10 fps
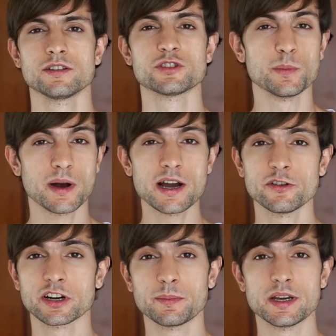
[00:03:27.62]
So my
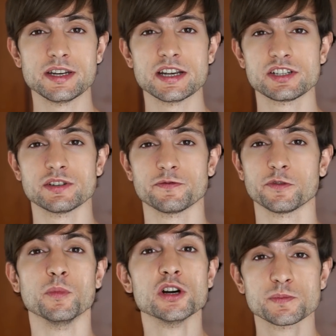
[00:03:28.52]
recommendation
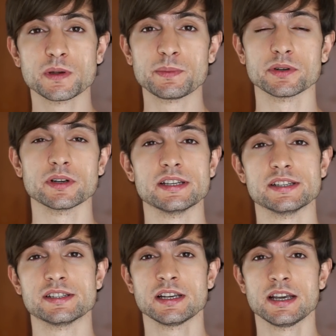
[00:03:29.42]
for most people
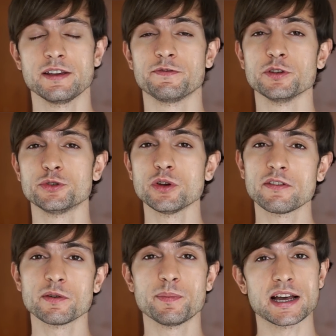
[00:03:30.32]
is, if you do
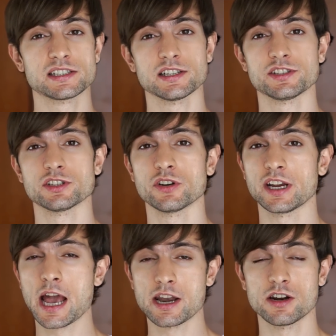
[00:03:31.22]
have a bachelor's
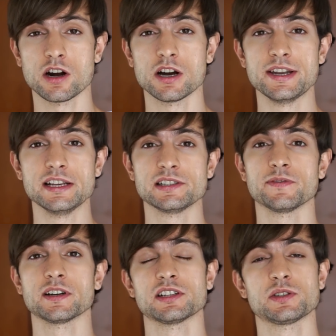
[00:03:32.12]
degree and are a native
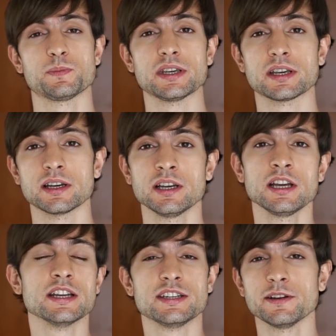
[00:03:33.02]
English speaker,
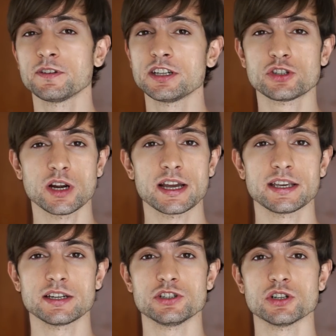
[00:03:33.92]
definitely try
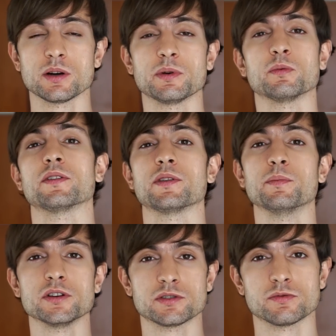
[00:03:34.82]
get a job at one of the
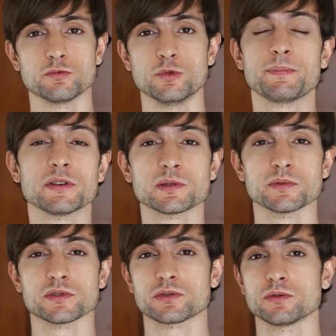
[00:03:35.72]
most
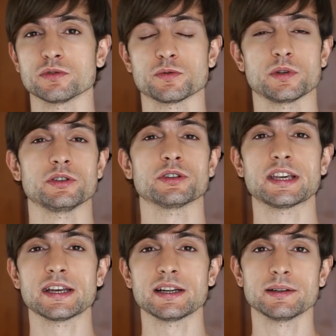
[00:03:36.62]
reputable schools where you'll
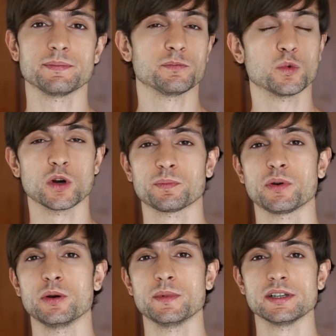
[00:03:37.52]
get a work
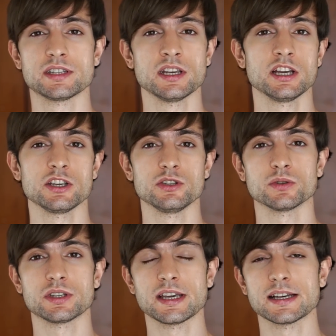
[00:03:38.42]
permit,
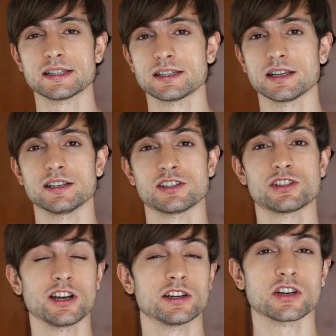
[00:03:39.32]
you'll get a
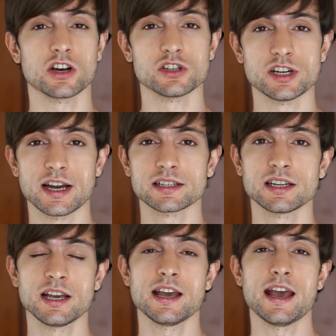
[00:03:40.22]
solid contract,
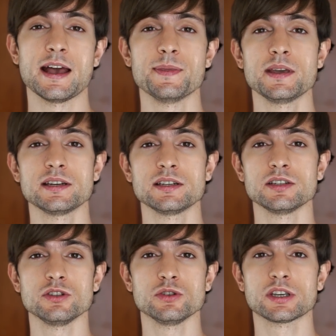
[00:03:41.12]
and
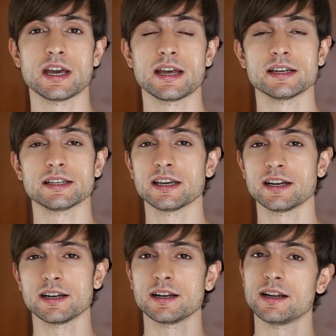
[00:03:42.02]
then you can
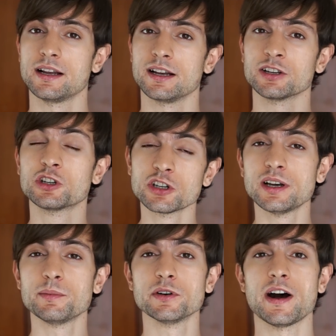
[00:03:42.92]
get a good
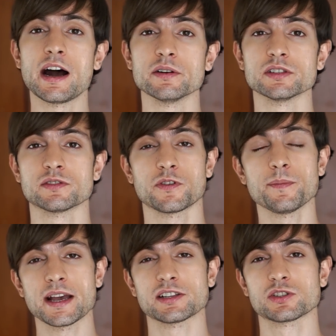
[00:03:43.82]
number of hours
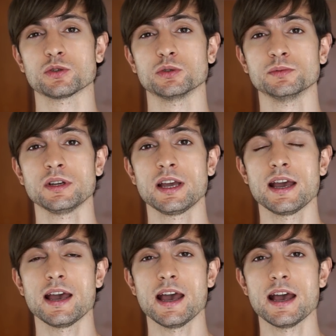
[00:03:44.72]
from that school,
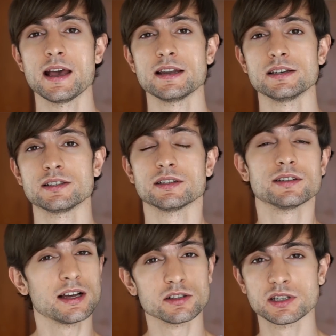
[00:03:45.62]
and
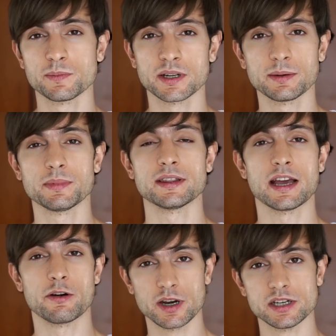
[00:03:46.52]
that'll typically be in
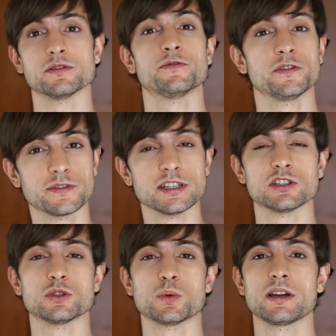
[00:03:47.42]
that range of 15
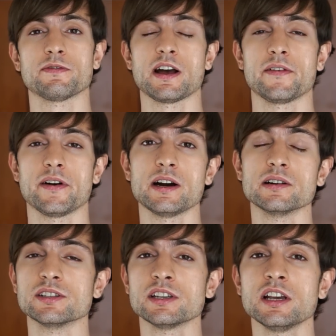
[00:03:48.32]
to 25
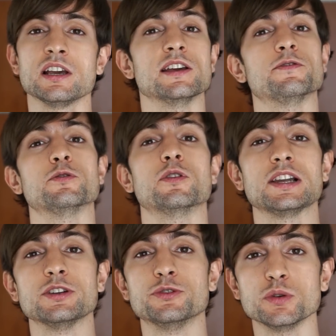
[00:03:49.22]
hours. If you
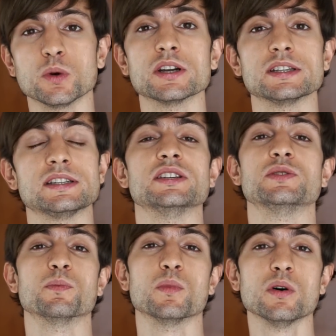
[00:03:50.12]
really do want to
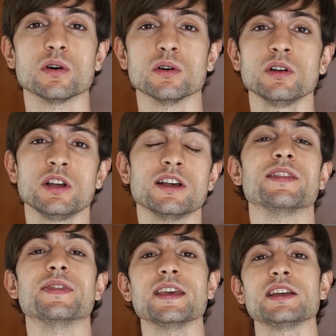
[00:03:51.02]
teach more,
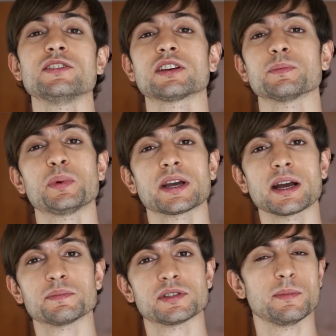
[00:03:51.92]
then you can pick
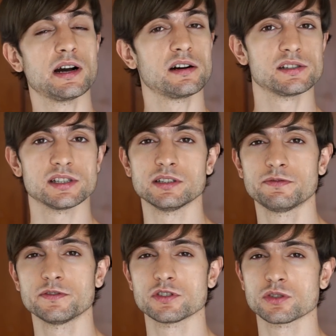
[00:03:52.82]
up some hours at
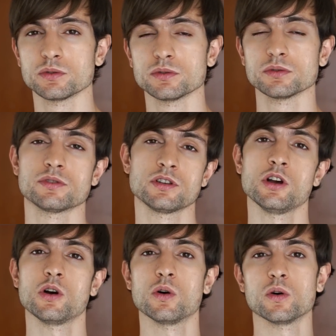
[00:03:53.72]
different schools,
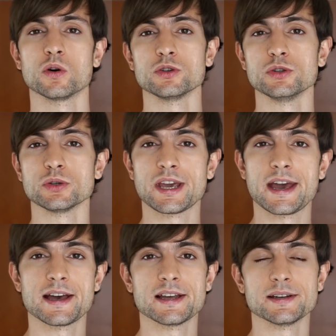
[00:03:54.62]
or you
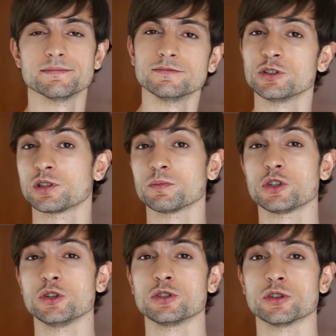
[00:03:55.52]
can do some
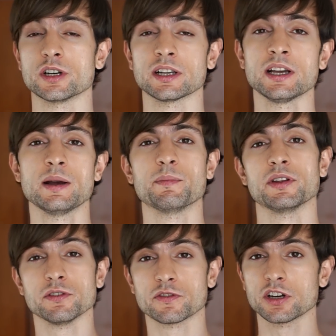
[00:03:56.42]
tutoring,
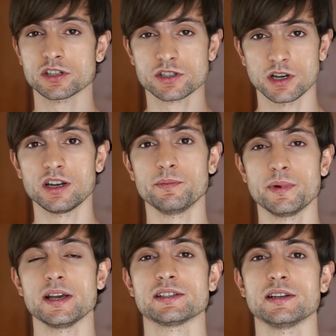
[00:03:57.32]
but you've got a solid
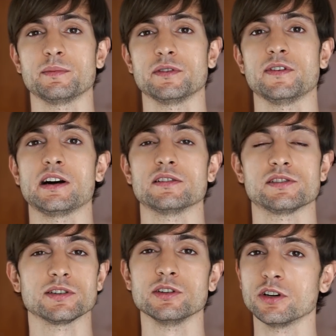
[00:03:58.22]
base number of hours
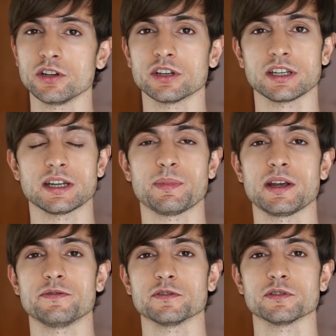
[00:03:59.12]
that you know you're going to get
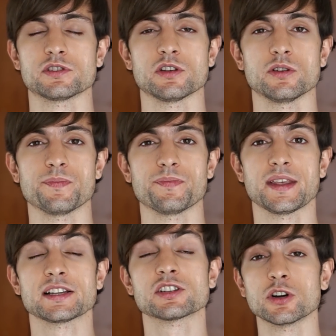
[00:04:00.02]
paid for. So
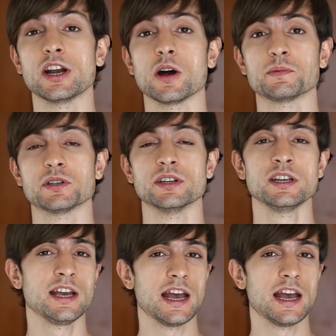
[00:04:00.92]
that's a great option.